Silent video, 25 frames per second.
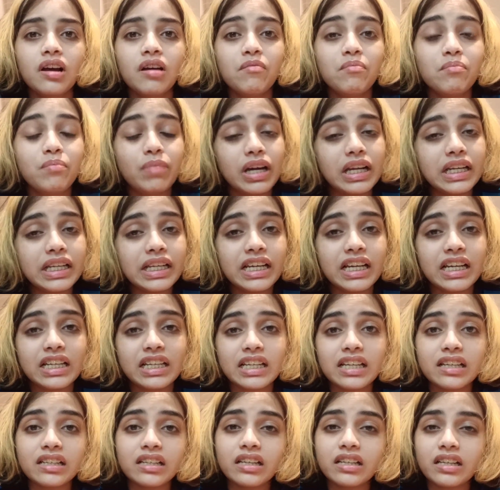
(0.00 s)
barely
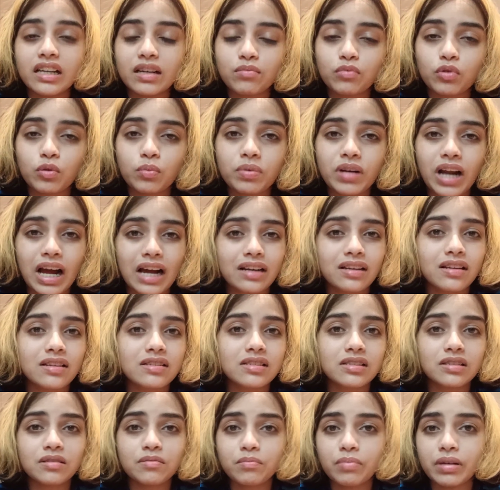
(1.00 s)
getting any time to
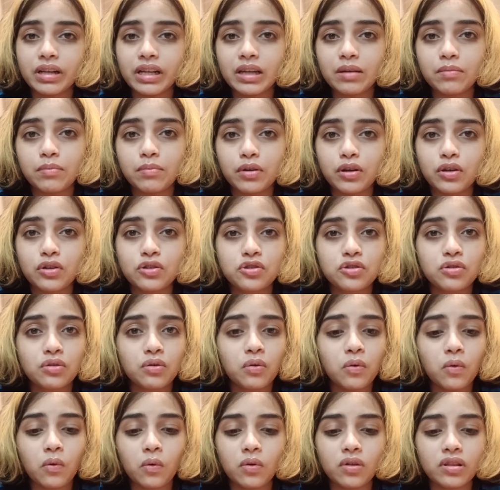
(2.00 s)
practice and play, because
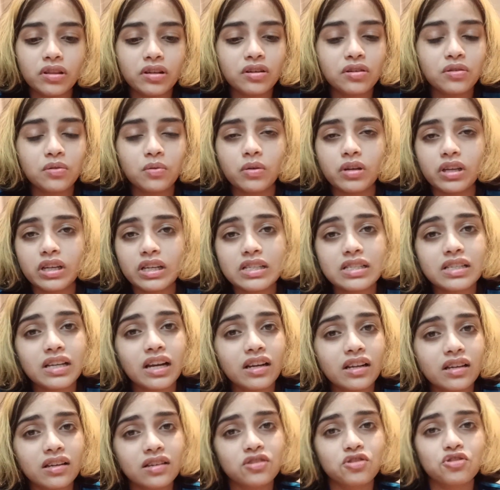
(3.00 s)
all they're doing is
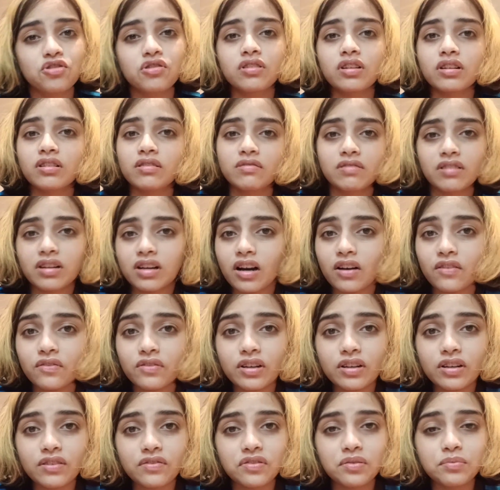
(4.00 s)
getting injured and
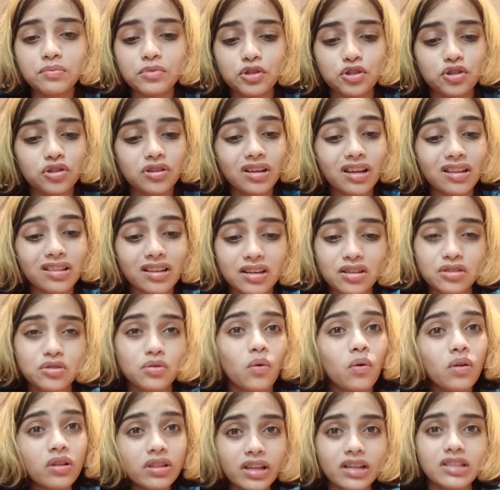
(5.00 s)
recovering from injury, and that is
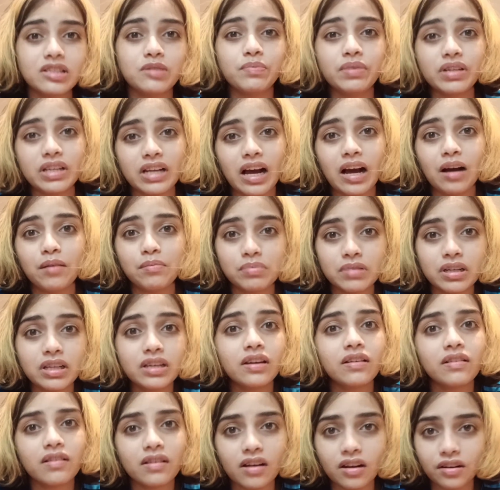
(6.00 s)
all that's been happening in a